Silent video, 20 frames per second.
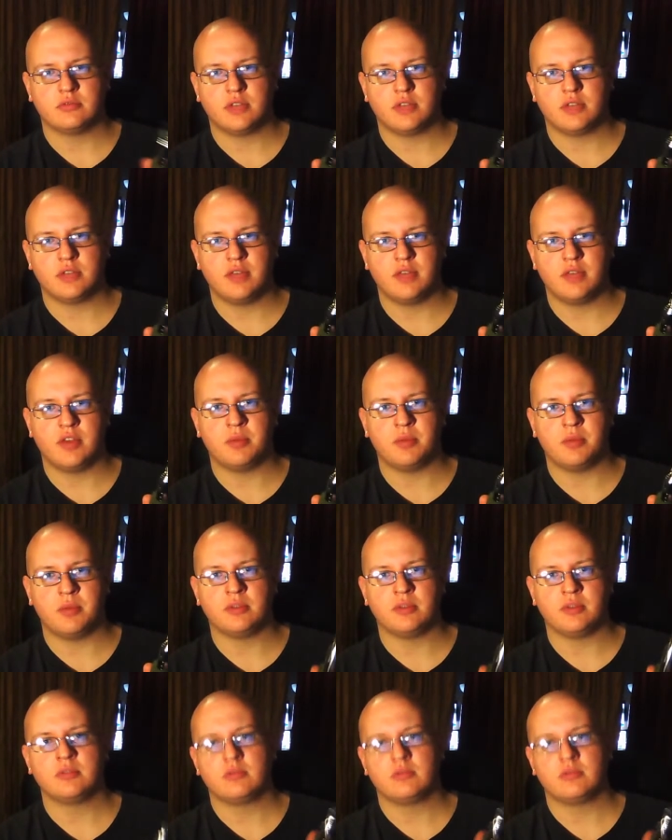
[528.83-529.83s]
Keep vaping.
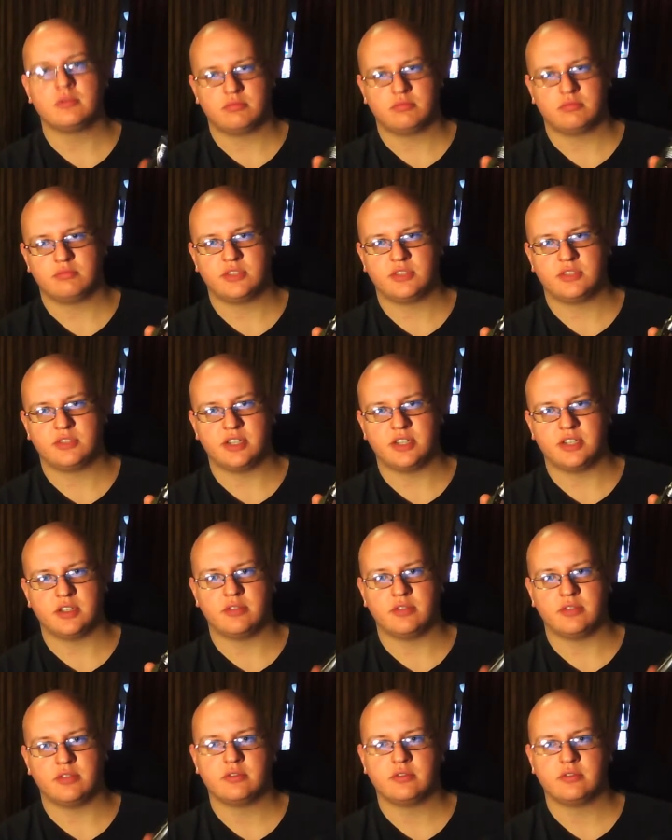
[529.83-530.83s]
Stay
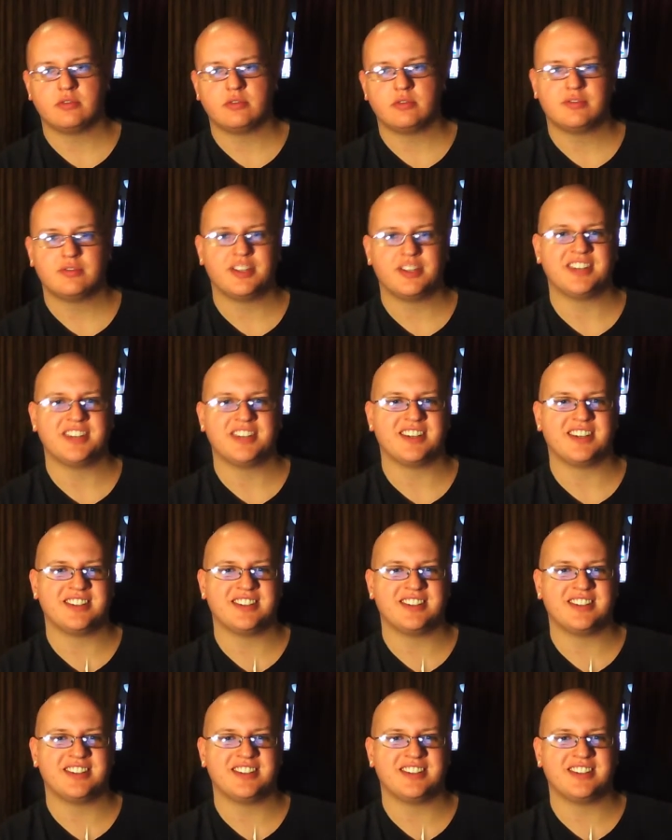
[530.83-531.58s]
safe. Thanks, guys.